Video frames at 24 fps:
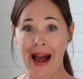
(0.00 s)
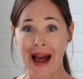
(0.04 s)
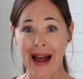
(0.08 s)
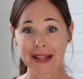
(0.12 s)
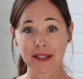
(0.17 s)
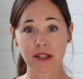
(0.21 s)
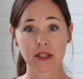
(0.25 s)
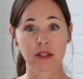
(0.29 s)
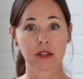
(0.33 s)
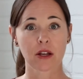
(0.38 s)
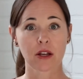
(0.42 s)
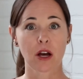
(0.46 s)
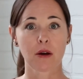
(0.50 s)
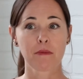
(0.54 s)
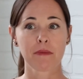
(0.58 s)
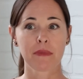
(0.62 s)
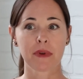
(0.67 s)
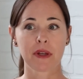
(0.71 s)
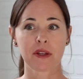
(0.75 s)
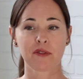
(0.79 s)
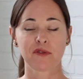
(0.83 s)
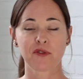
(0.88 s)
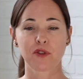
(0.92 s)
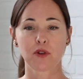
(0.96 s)
add some
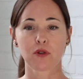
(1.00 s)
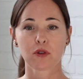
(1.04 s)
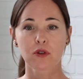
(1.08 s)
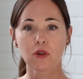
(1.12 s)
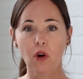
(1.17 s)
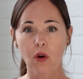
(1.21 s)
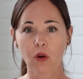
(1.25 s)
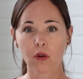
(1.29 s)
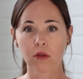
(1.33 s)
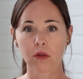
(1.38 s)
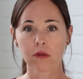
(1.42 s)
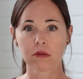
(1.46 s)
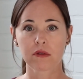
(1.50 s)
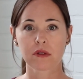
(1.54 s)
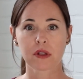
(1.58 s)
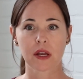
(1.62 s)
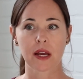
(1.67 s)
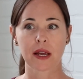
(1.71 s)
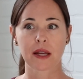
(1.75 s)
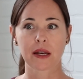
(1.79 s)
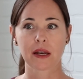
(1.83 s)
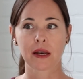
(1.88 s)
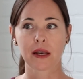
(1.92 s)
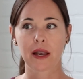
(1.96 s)
if your goals
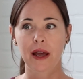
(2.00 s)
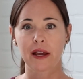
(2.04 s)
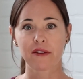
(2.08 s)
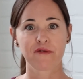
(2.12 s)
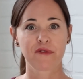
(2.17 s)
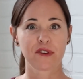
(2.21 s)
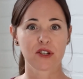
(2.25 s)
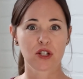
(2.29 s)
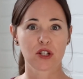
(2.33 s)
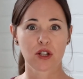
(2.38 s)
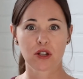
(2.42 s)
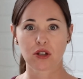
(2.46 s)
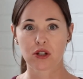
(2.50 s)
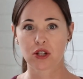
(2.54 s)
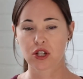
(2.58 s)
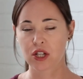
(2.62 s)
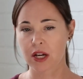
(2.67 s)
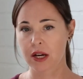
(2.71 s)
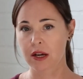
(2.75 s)
and life vision